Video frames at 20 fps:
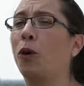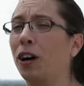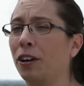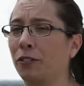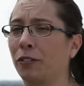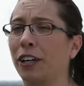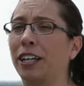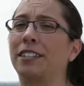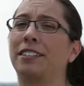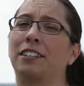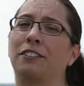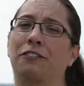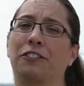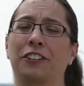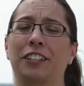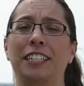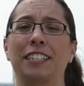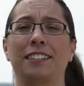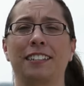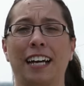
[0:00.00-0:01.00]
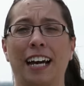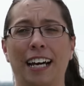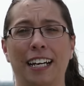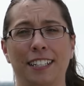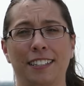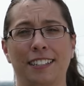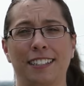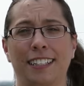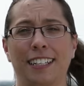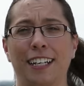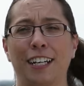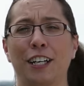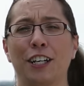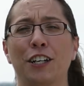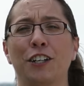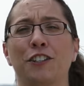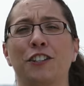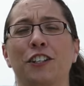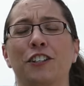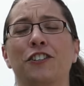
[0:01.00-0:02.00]
reason for these guys:
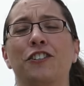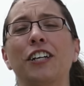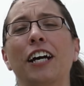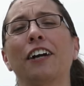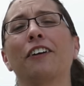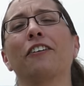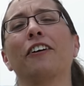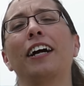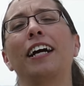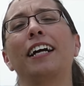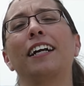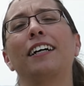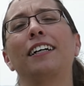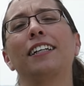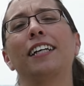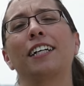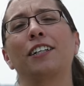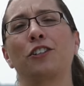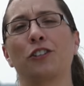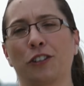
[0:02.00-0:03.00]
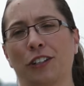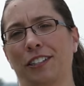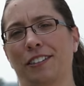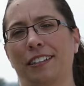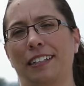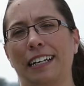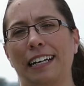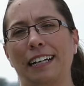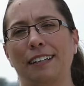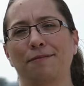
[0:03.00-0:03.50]
to generate electricity.